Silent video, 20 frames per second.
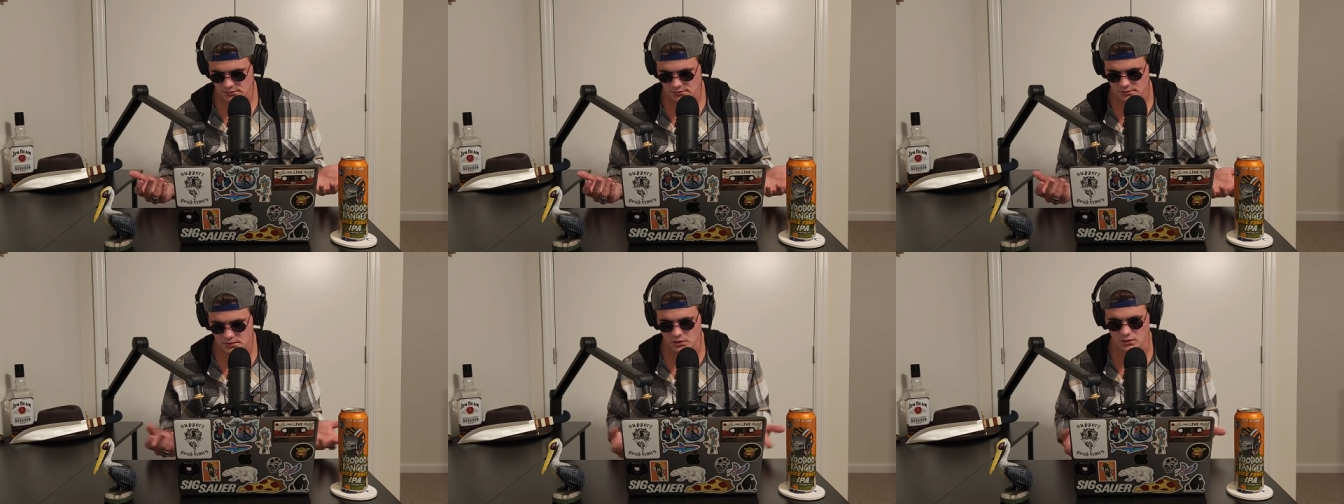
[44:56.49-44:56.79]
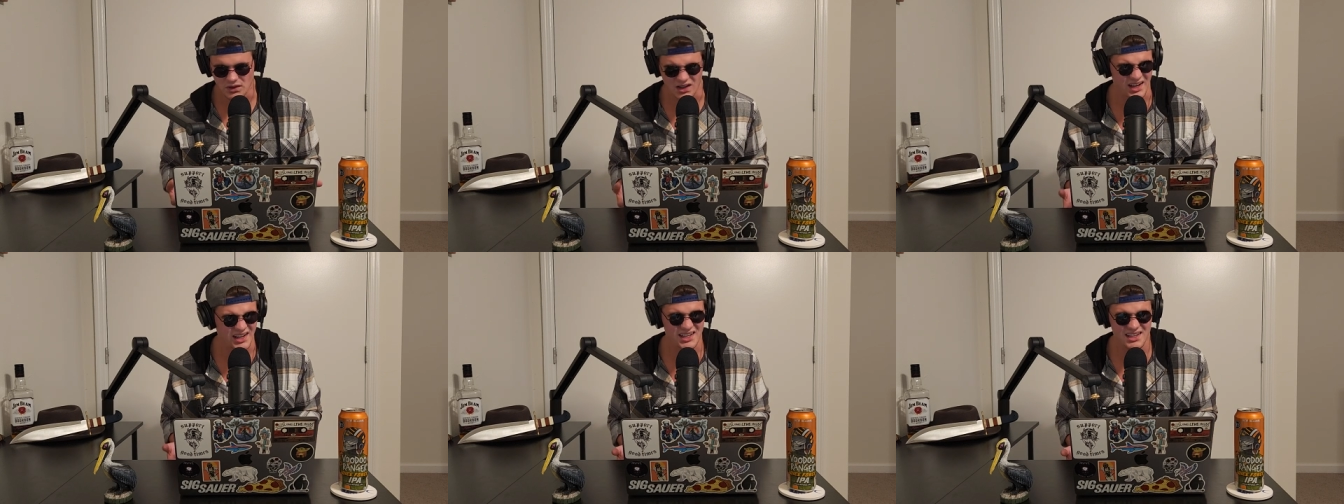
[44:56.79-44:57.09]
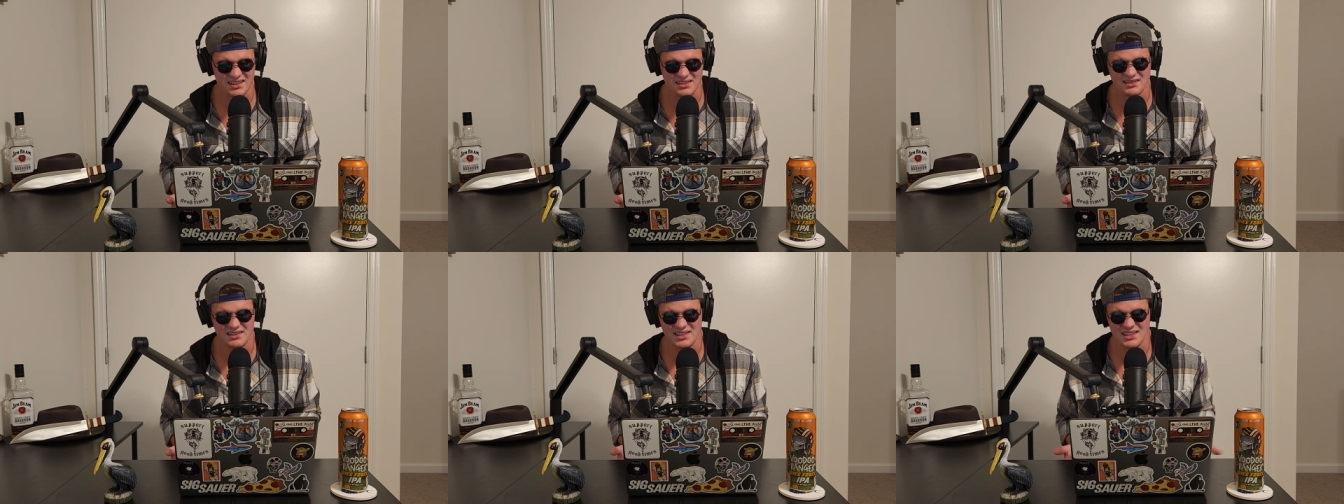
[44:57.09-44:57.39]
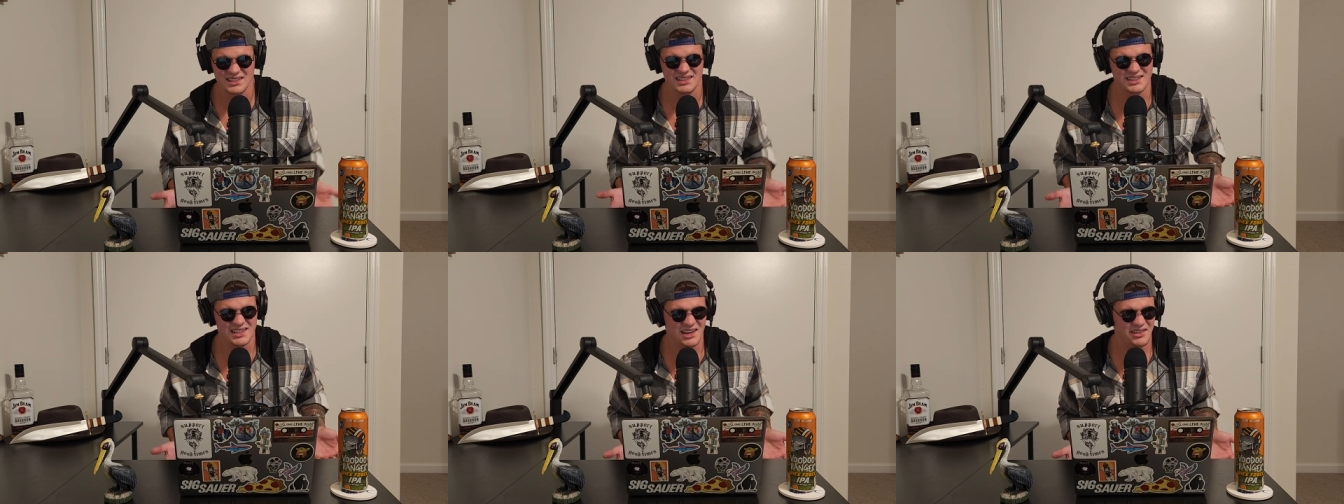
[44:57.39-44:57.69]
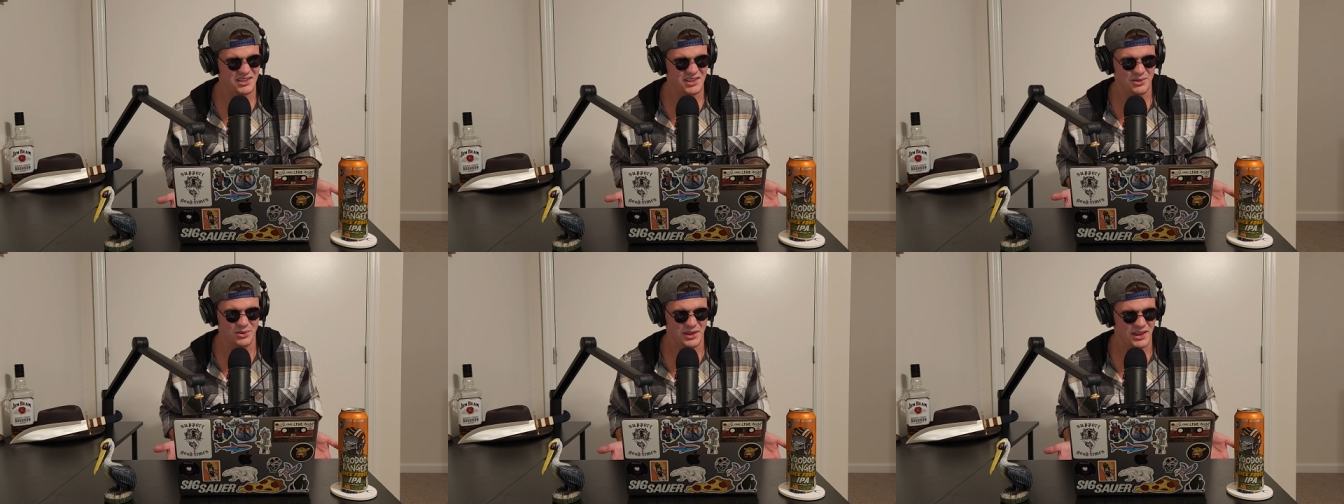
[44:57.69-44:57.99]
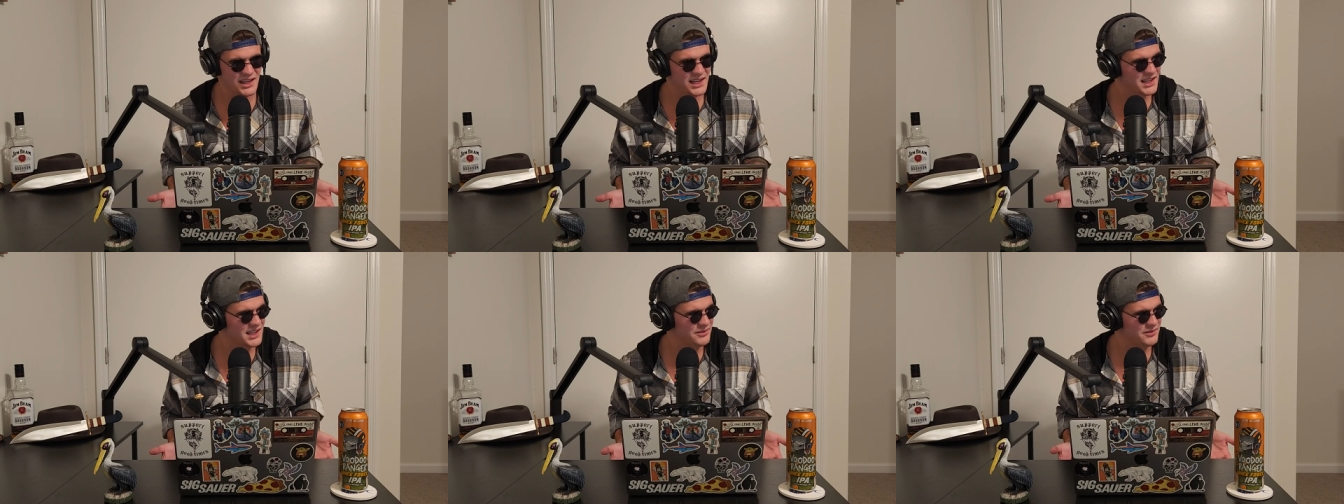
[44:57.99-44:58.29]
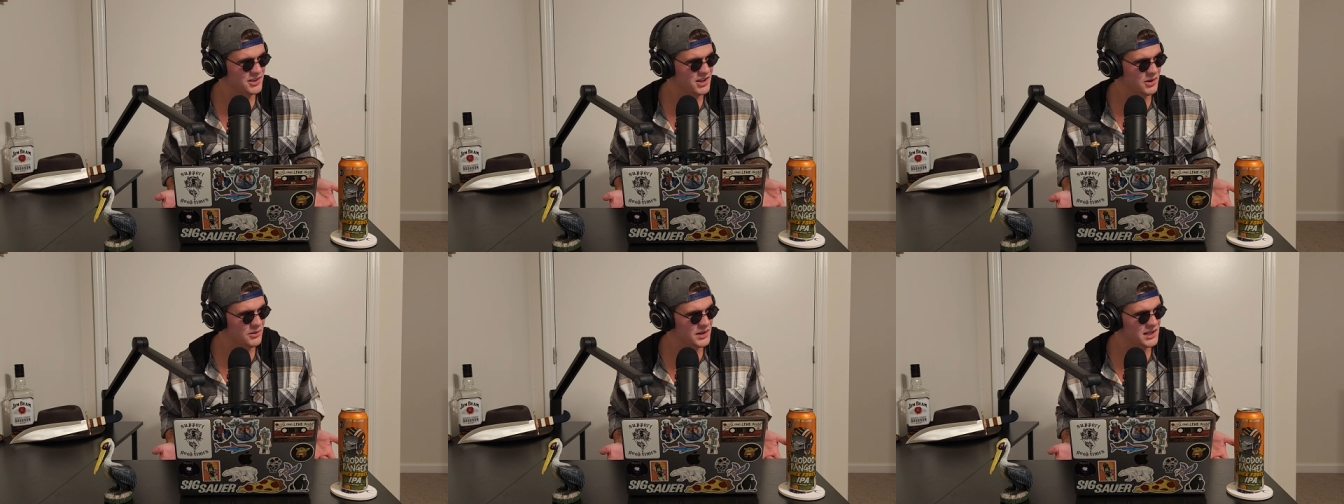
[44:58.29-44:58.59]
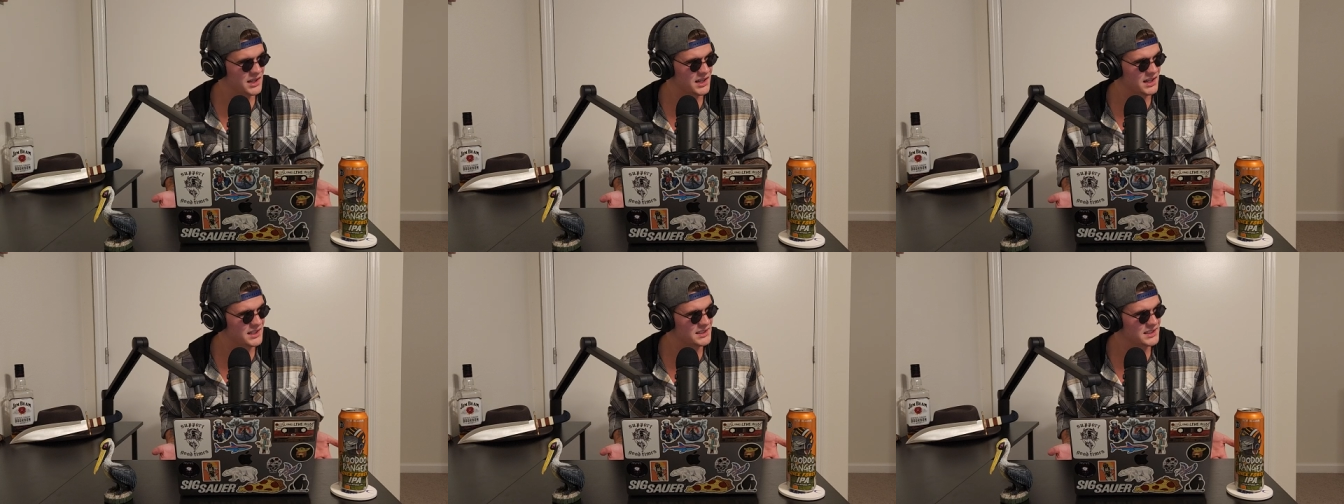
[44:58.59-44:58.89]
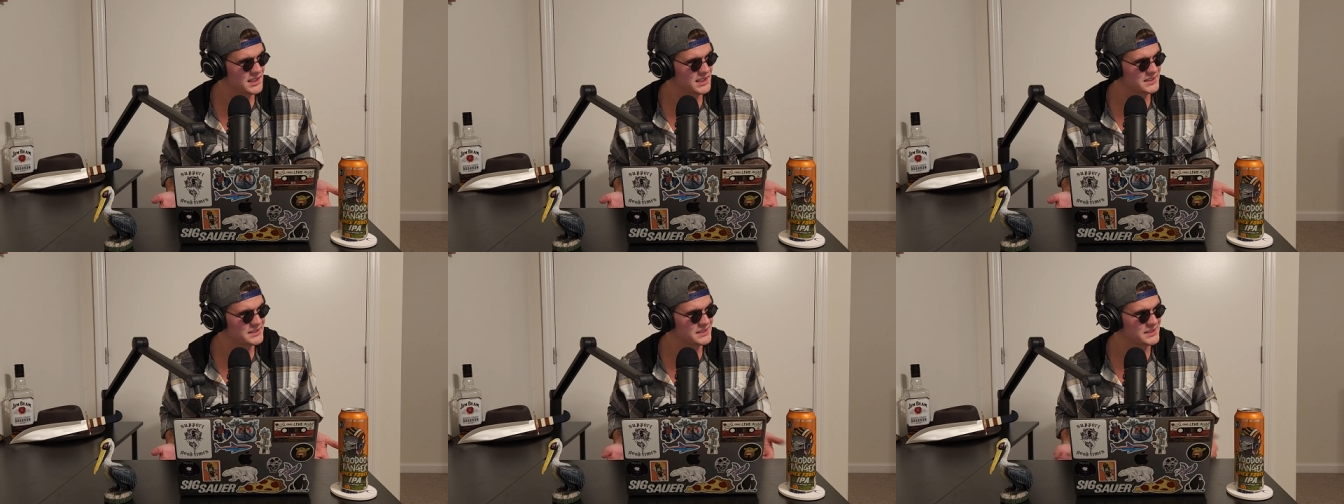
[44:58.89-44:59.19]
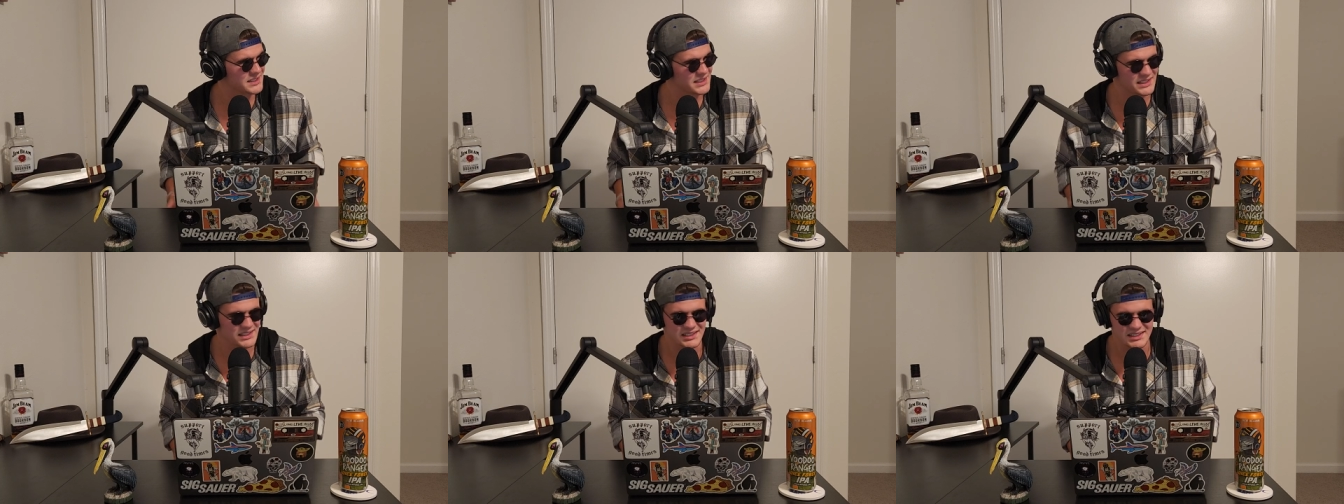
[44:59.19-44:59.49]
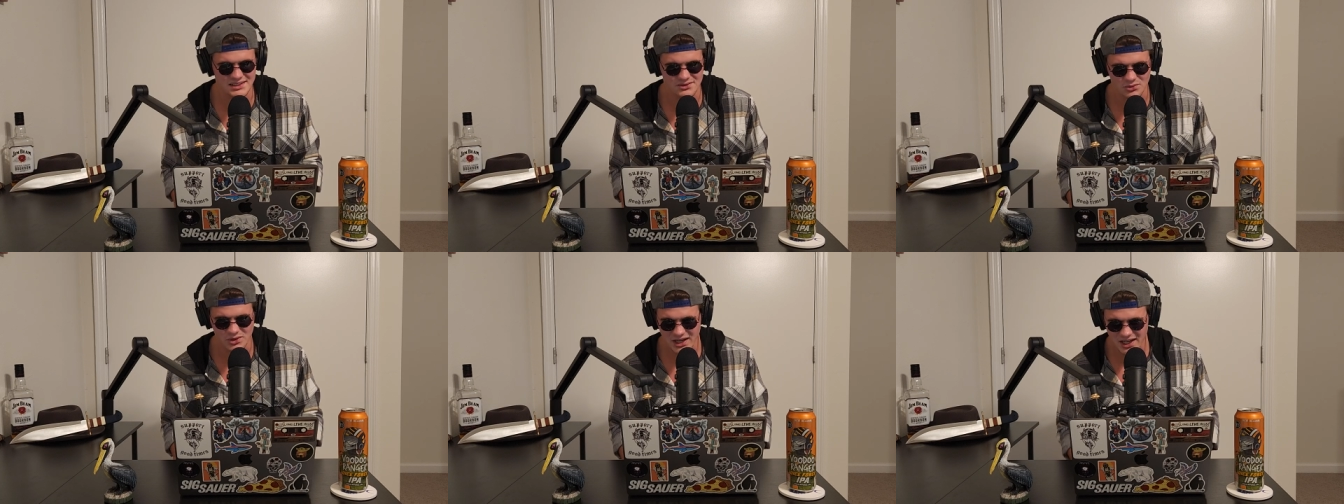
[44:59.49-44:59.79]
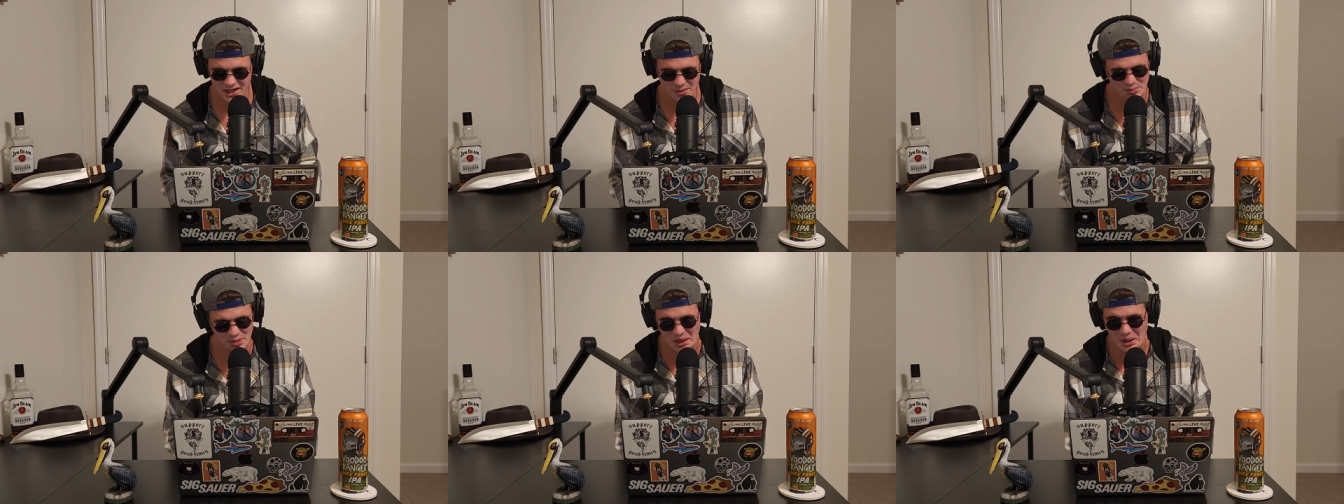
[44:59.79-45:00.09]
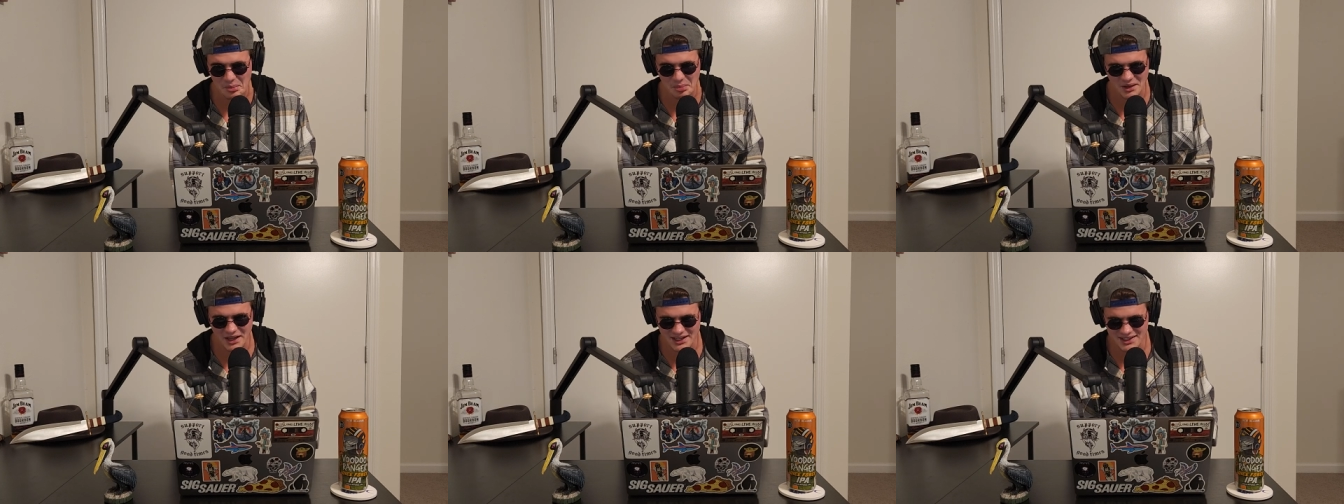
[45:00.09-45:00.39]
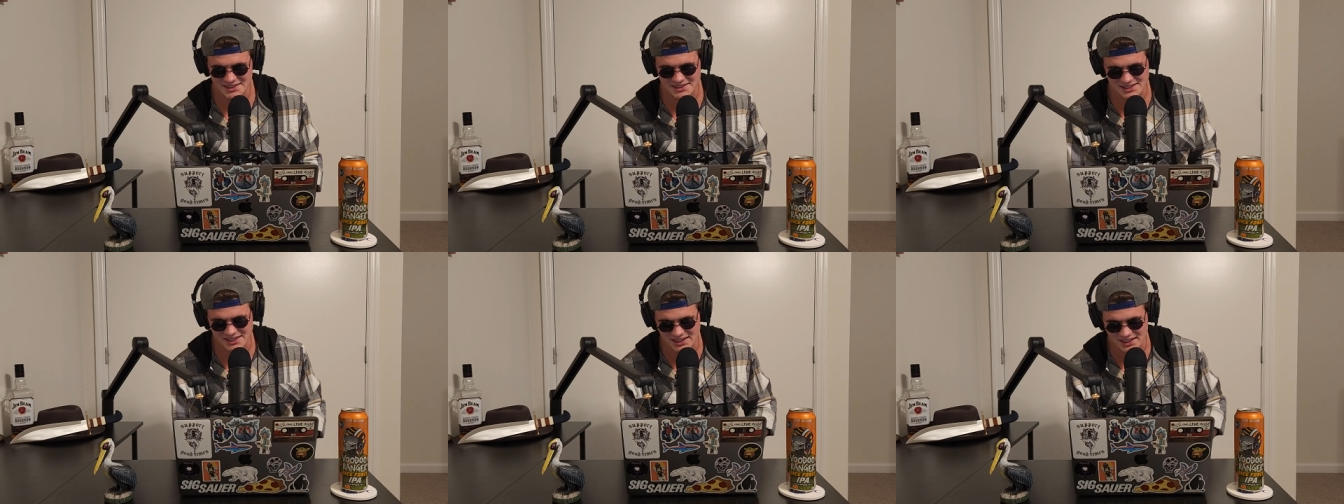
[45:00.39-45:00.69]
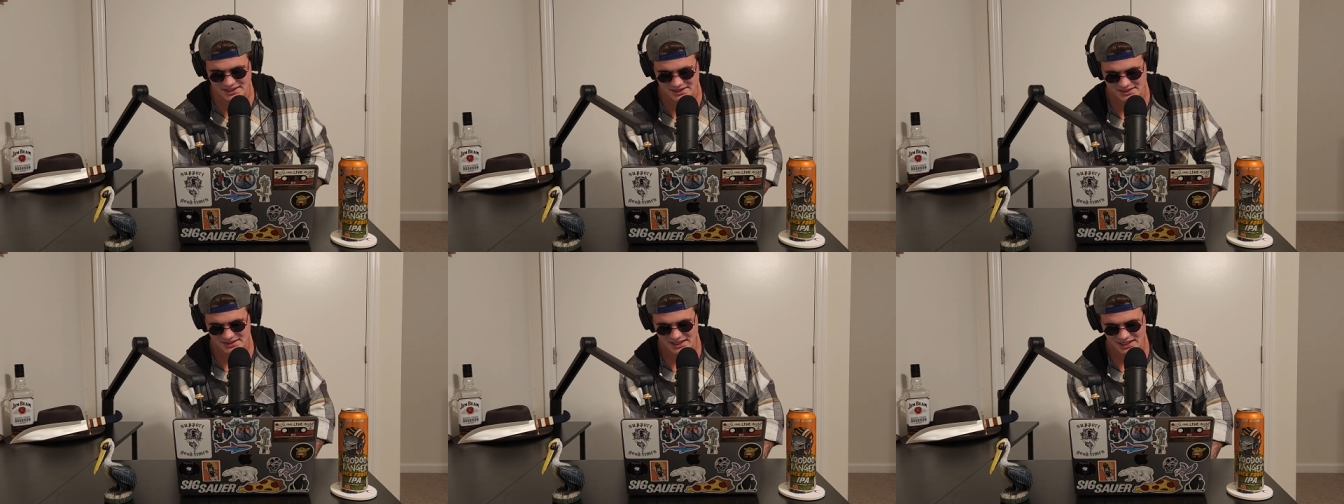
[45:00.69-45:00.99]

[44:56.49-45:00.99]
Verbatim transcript: Right? Isn't that what you'd think if you're not wearing contacts? Like, what kind of pickup line is this?